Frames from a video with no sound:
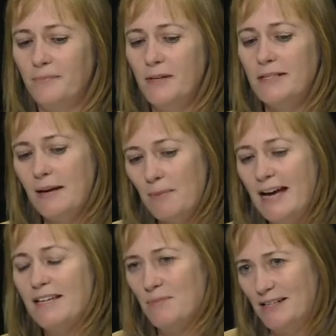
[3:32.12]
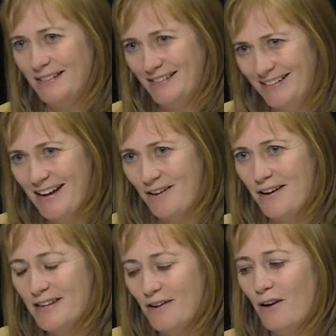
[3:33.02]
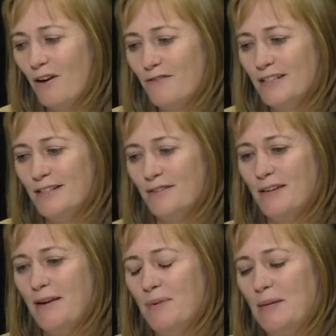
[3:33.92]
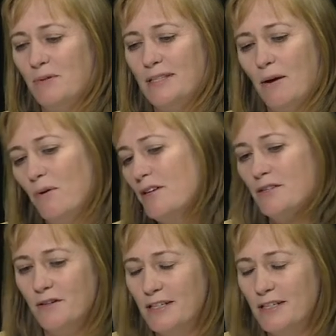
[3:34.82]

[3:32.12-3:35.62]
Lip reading: There's some argument, and I'll often sort of hear people say, well, there's no